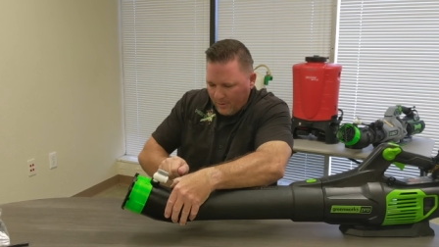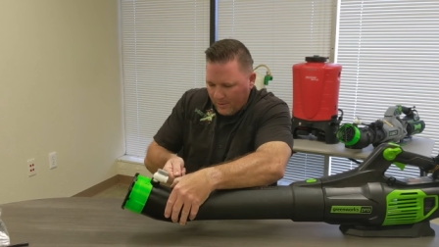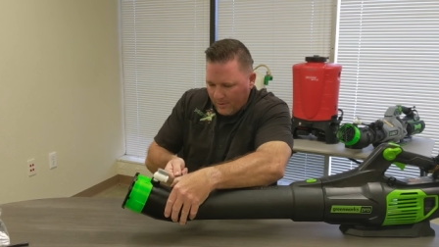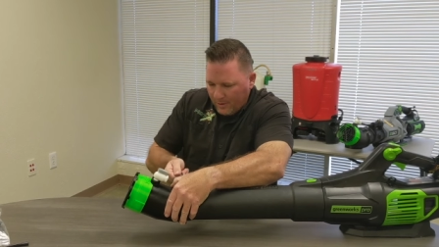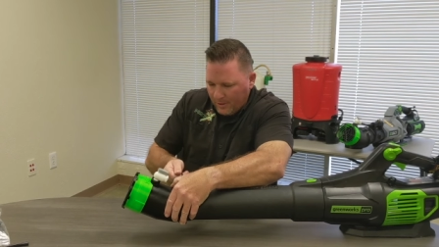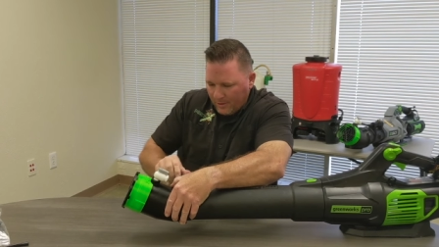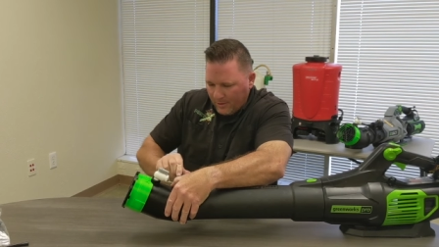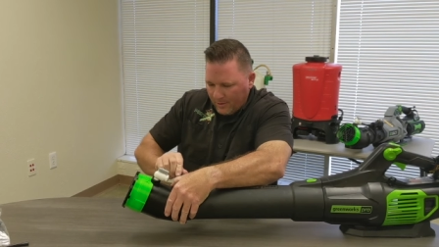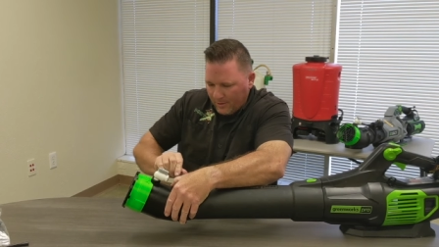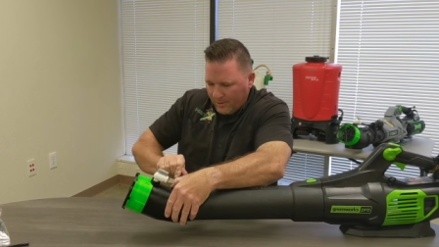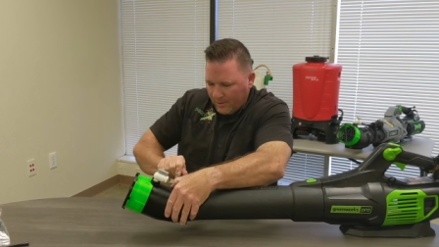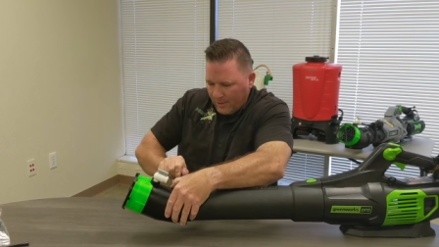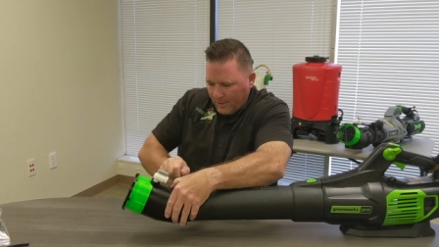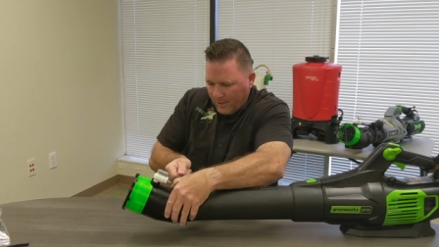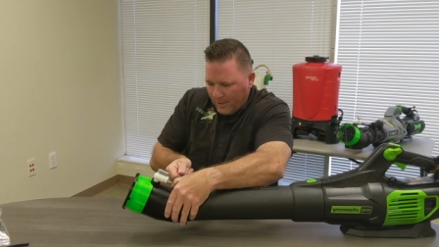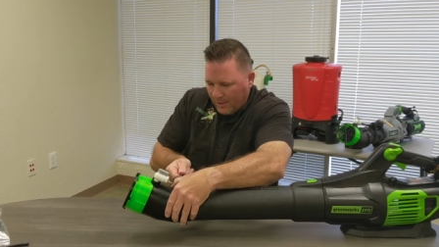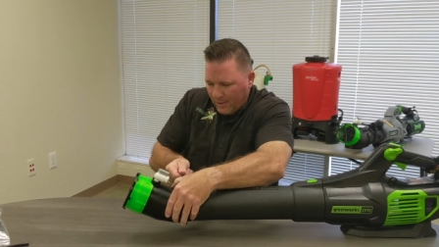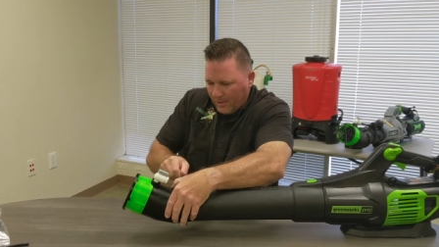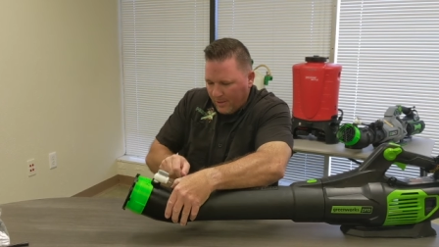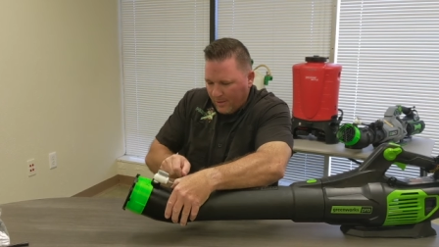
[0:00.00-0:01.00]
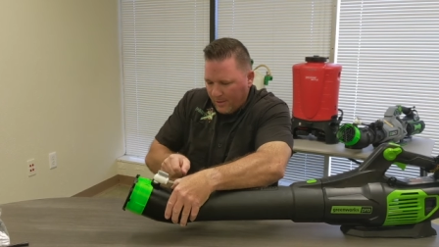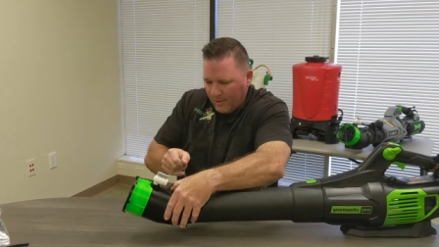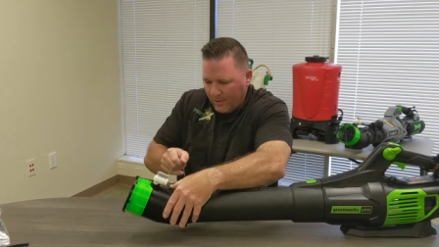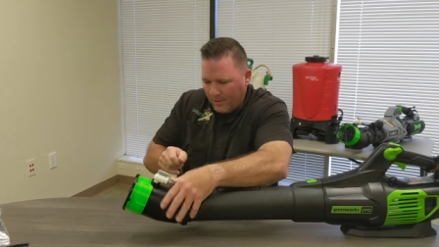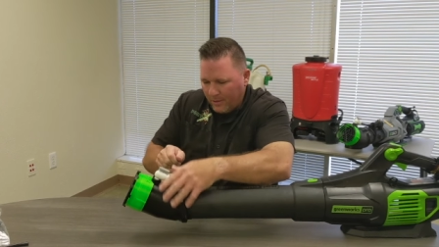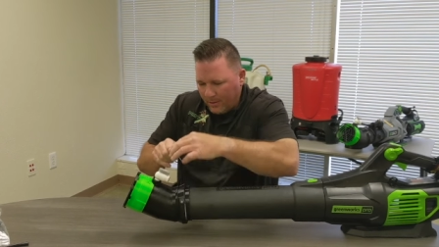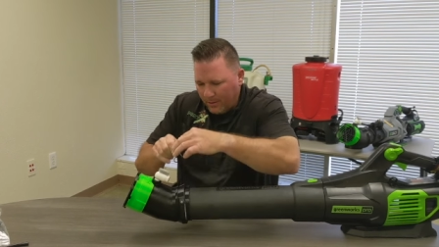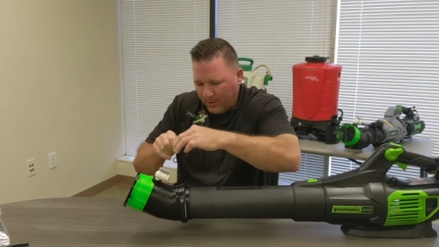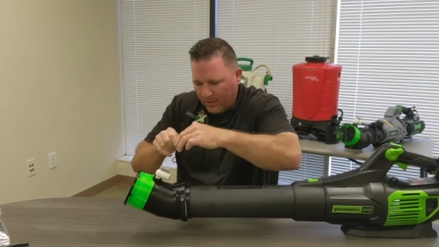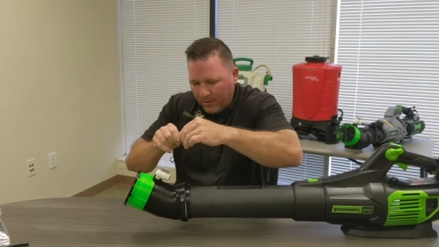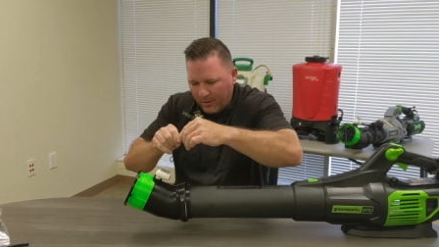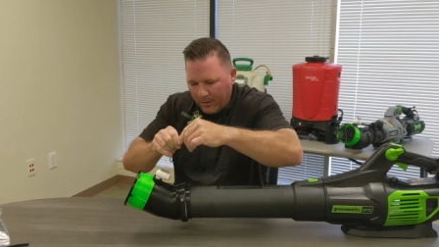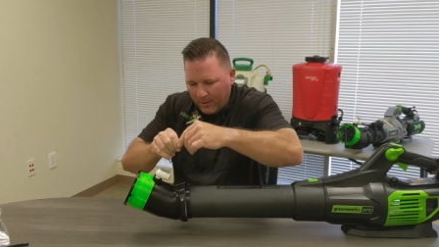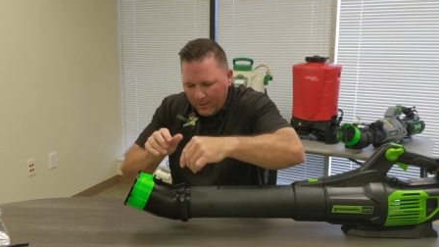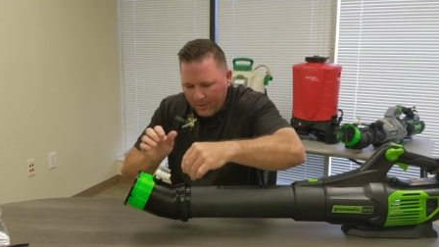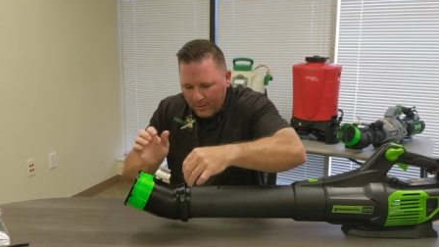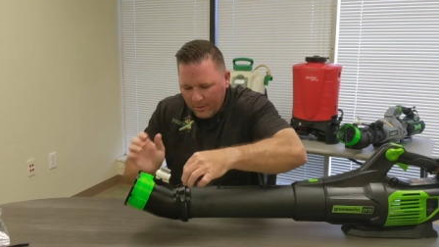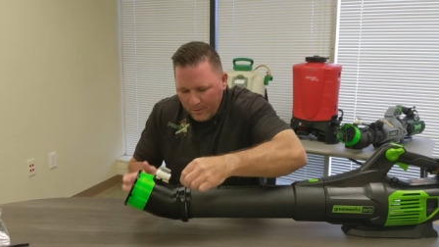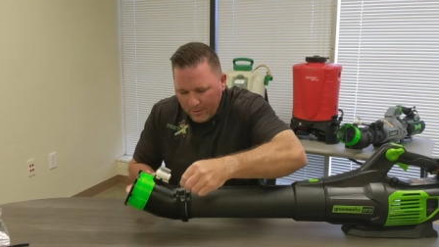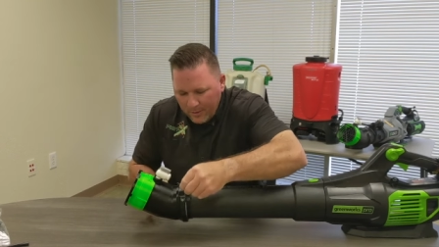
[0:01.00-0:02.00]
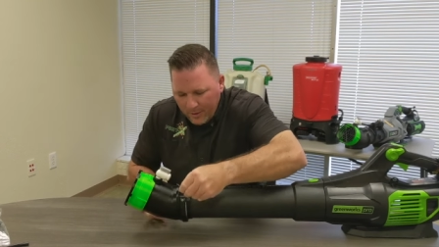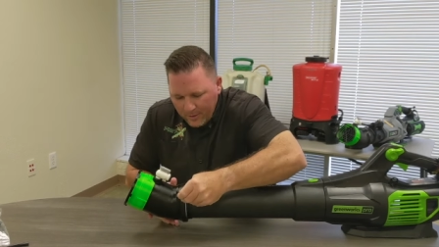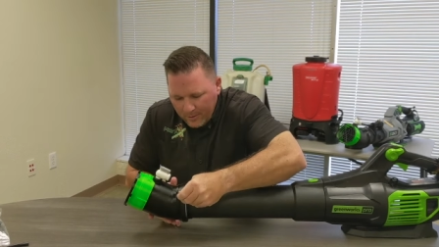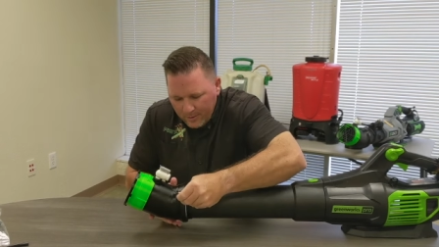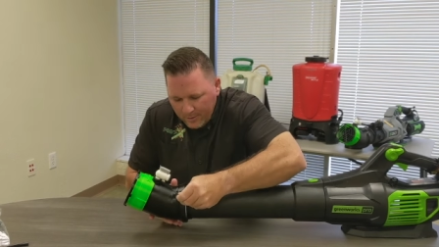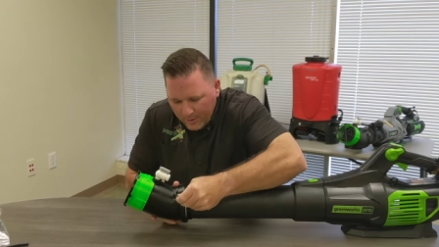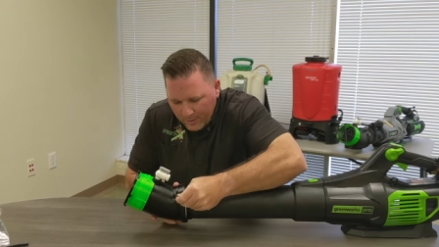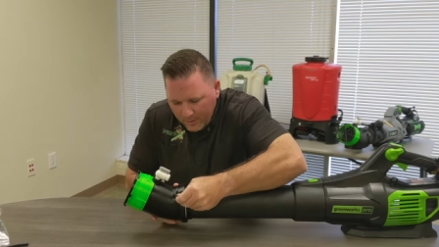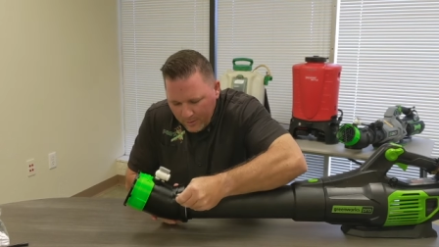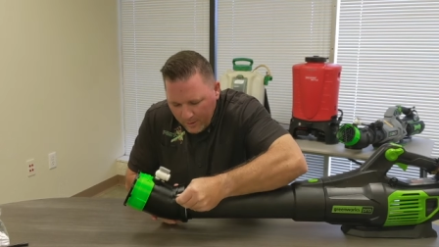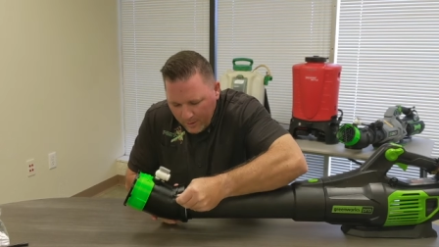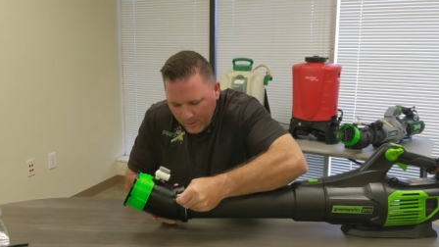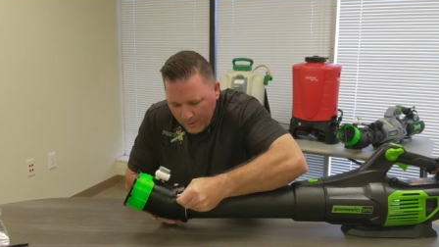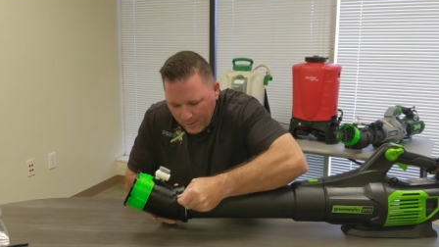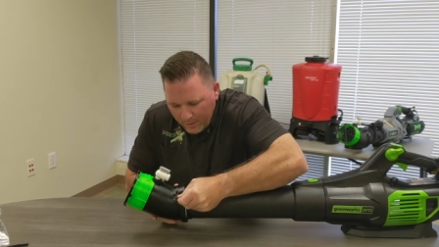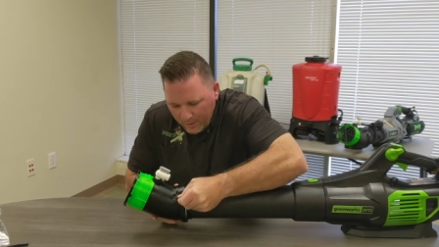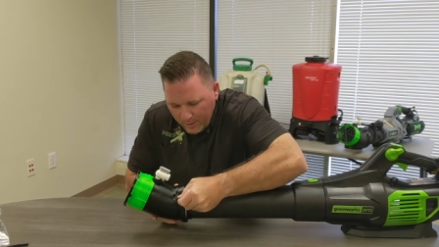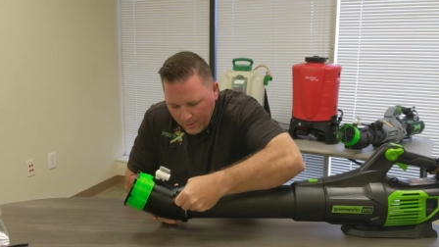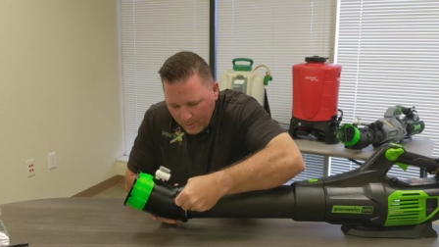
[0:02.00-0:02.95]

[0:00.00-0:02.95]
get this guy nice and tight.